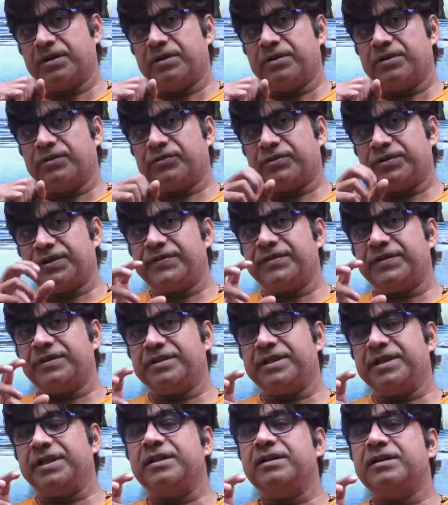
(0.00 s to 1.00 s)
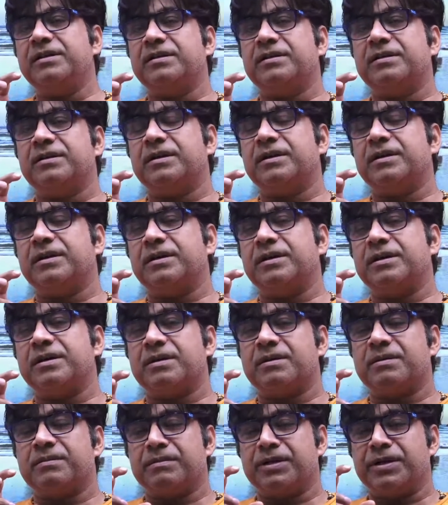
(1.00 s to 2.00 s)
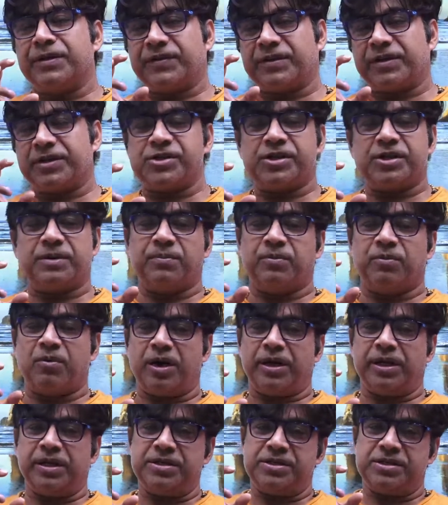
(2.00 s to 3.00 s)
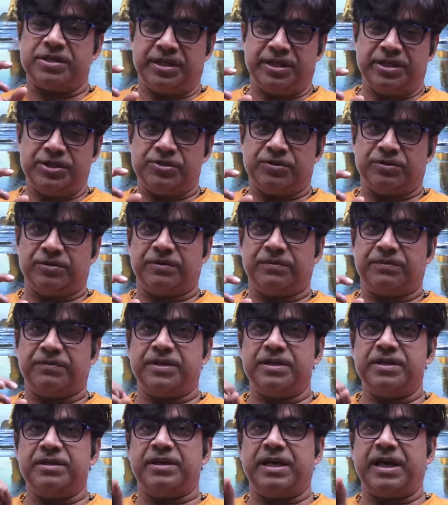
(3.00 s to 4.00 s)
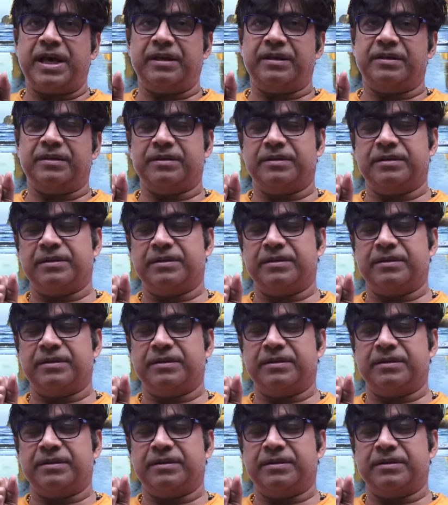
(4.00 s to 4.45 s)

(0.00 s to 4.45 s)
So this is the real discussion point in geography, and